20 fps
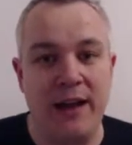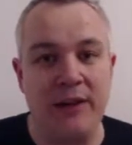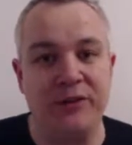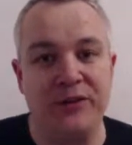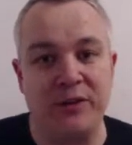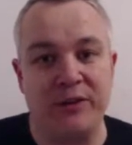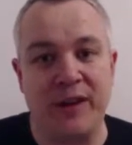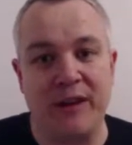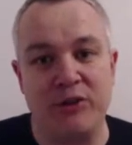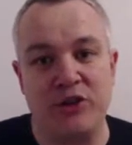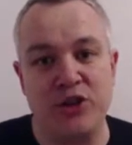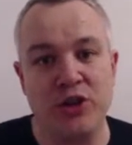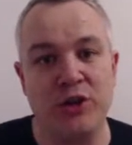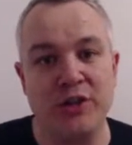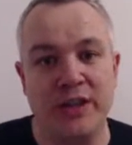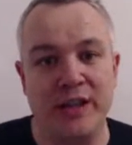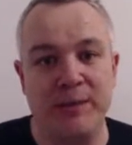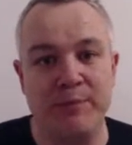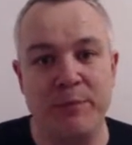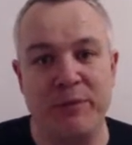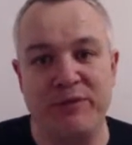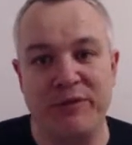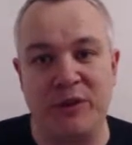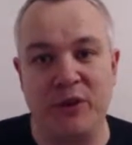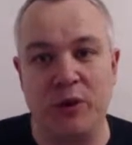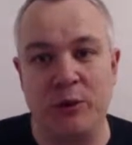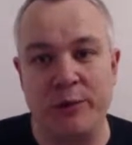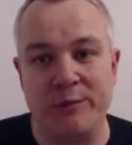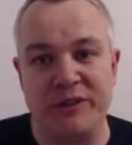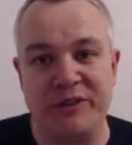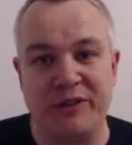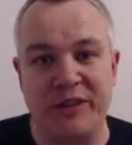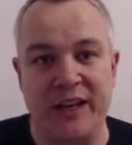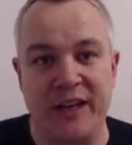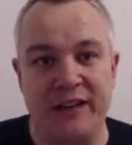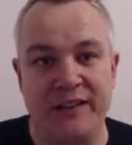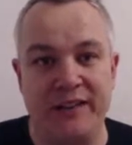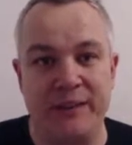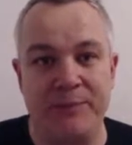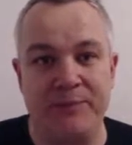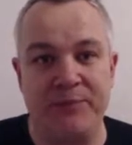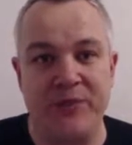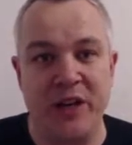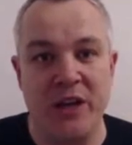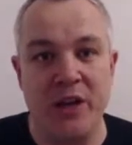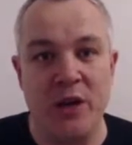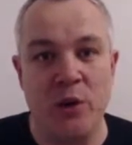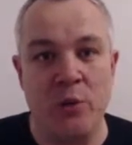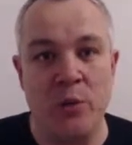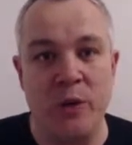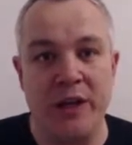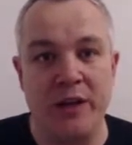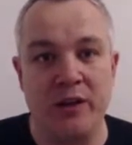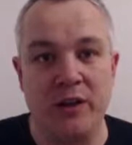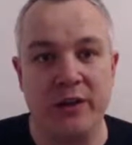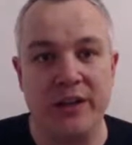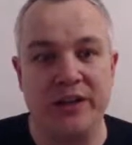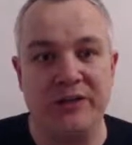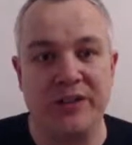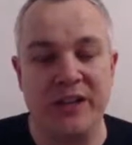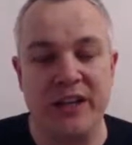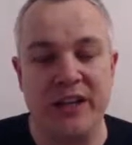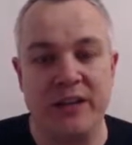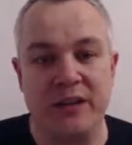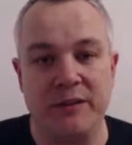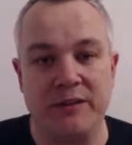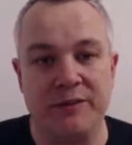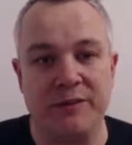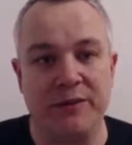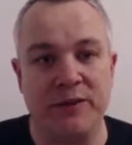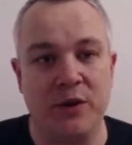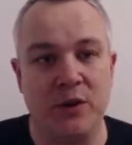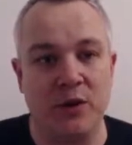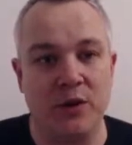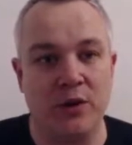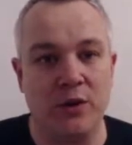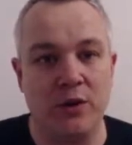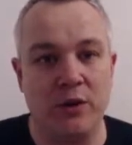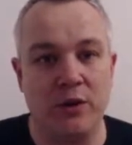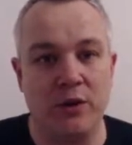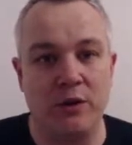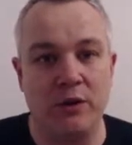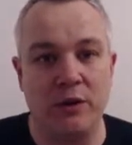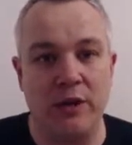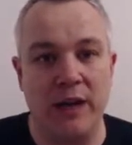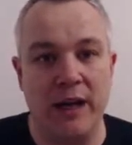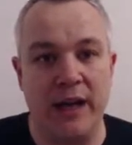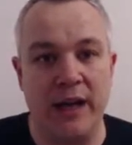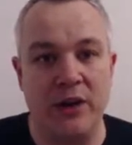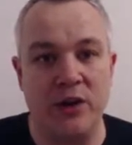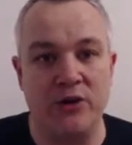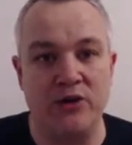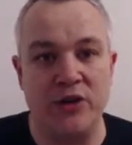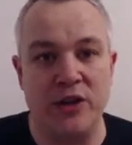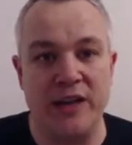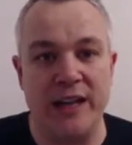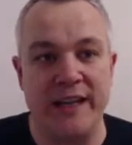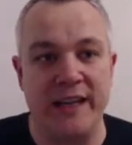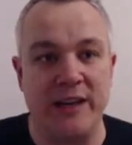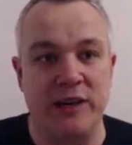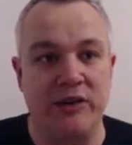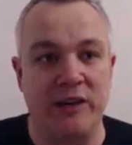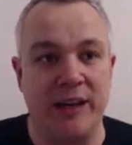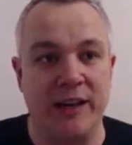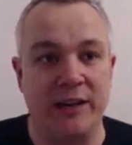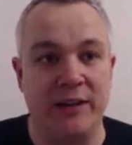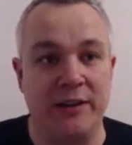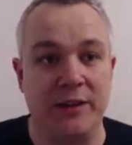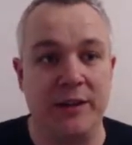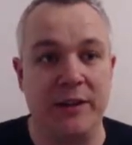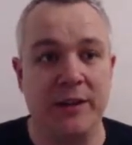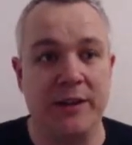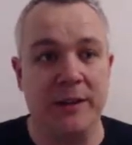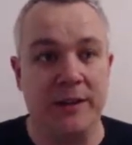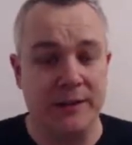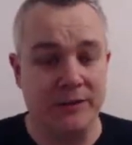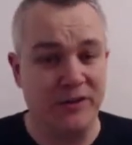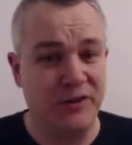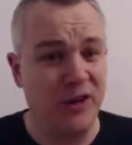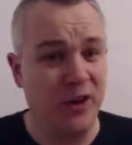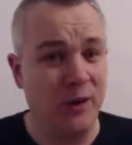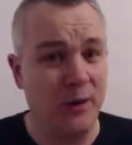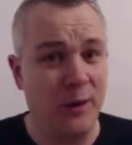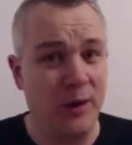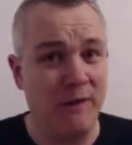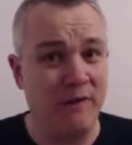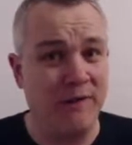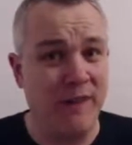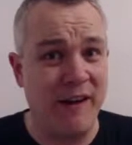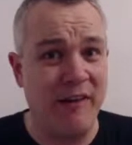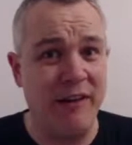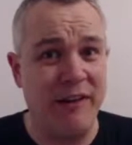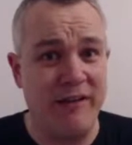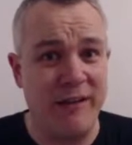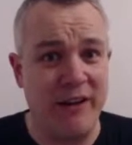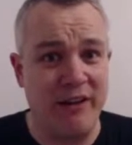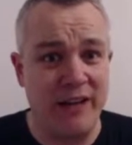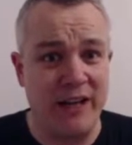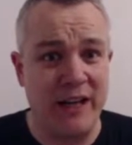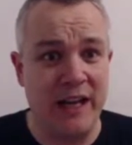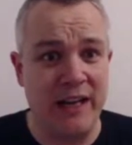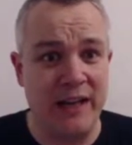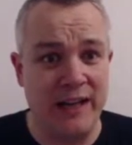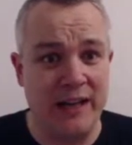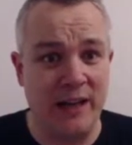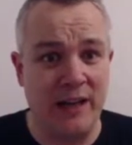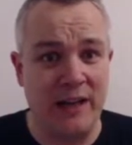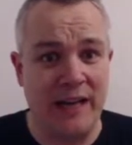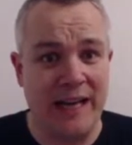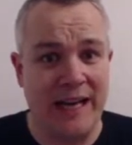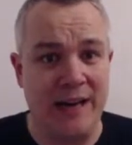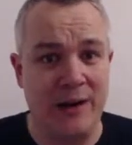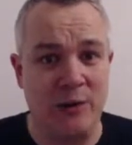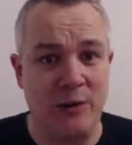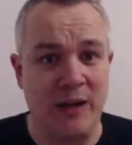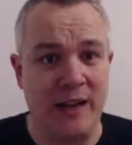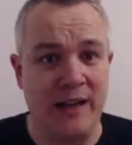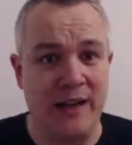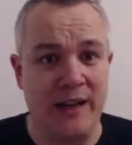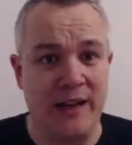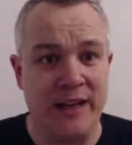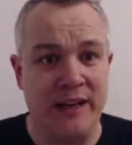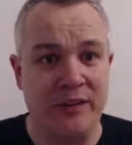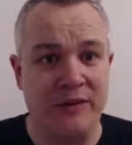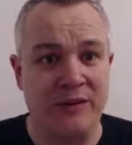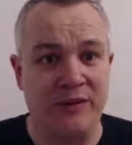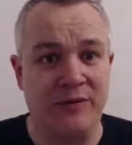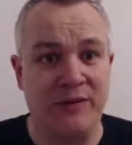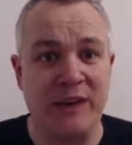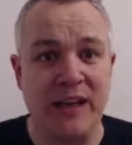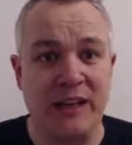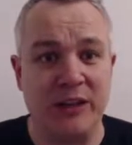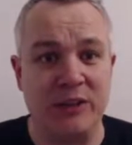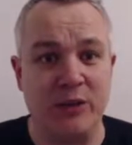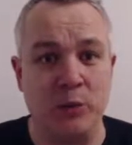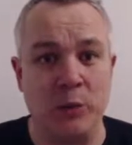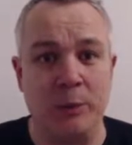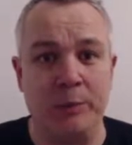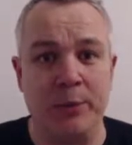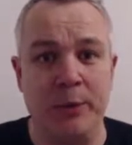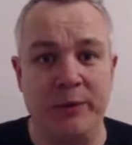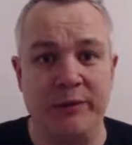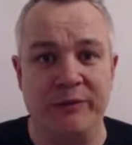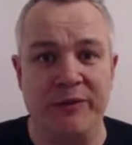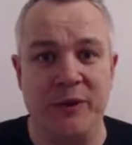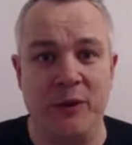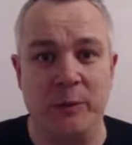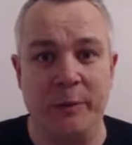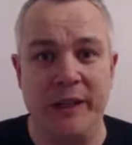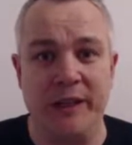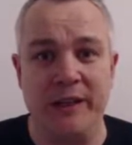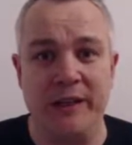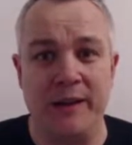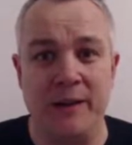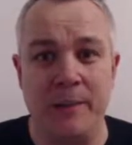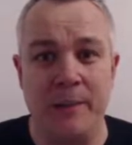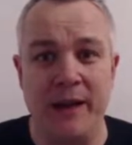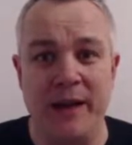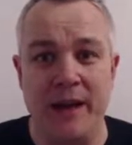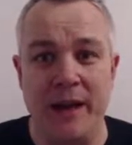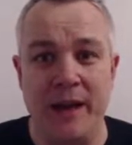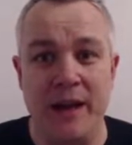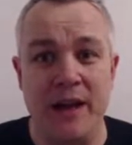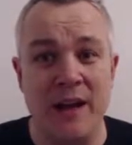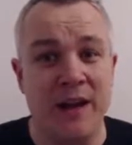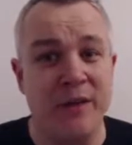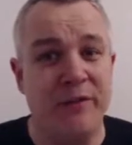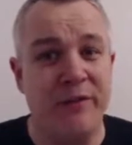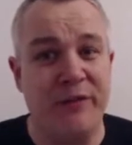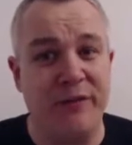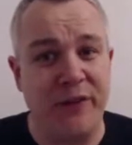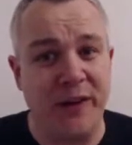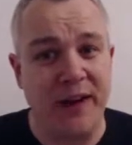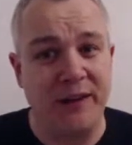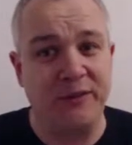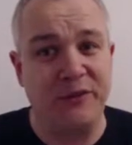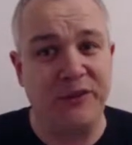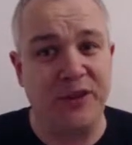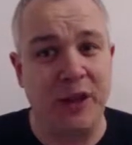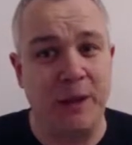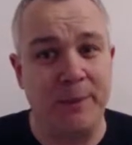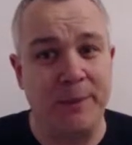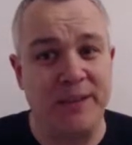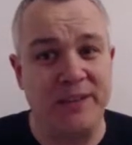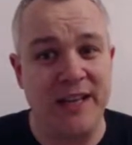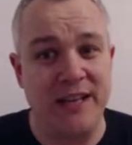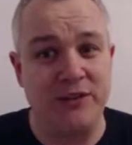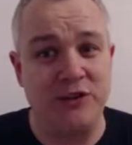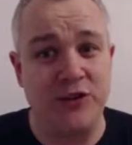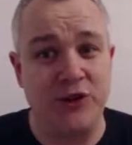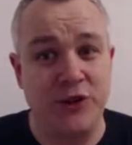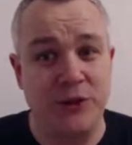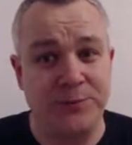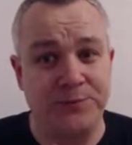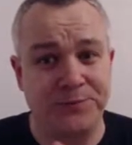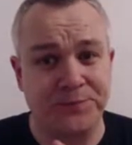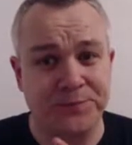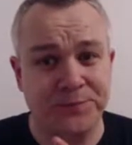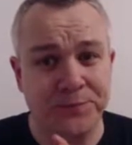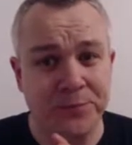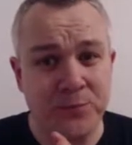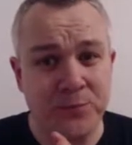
Estevao. I've showed you him before when we signed him. We got this kid for 180 grand. So very, very little outlay. He's valued at 1.4 million at the minute. Five star potential.